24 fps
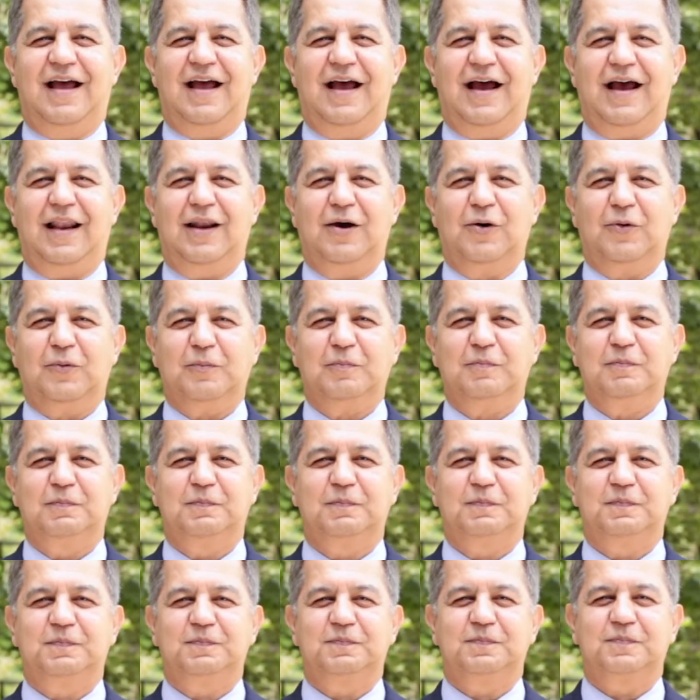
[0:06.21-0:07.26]
Hello,
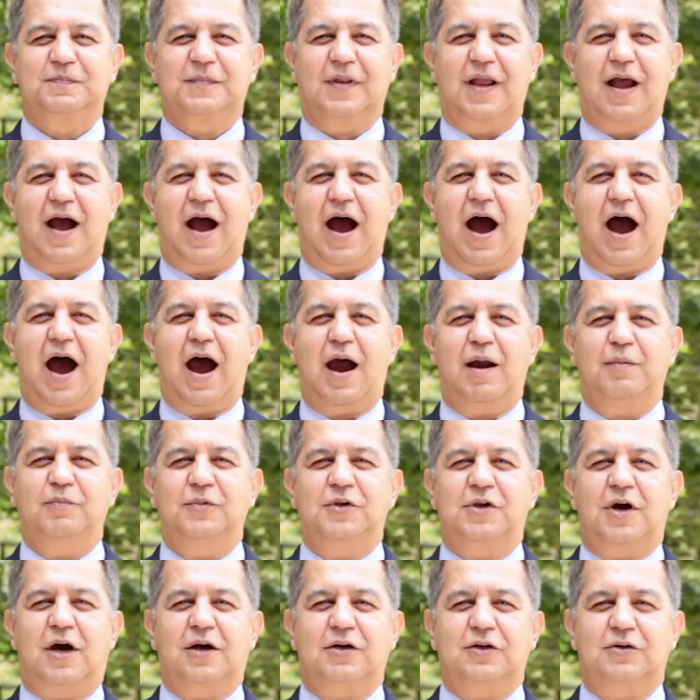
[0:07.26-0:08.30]
I'm
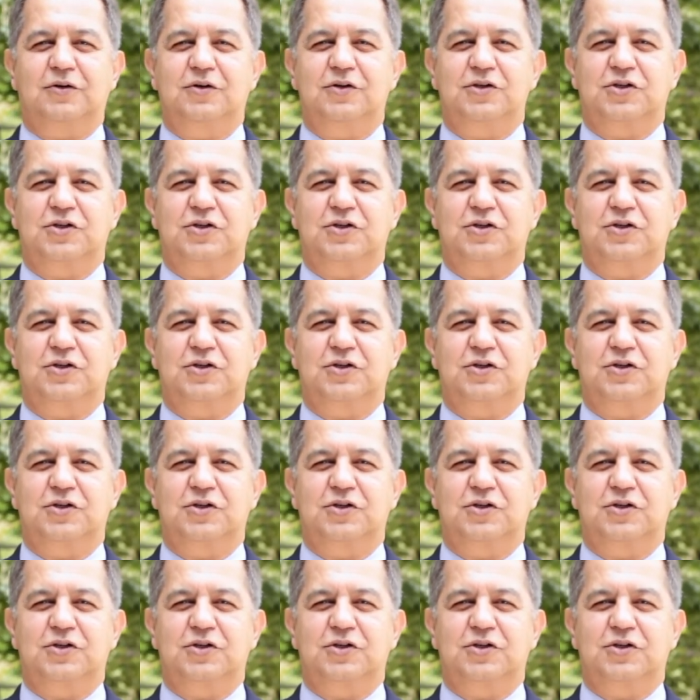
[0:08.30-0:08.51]
Dr.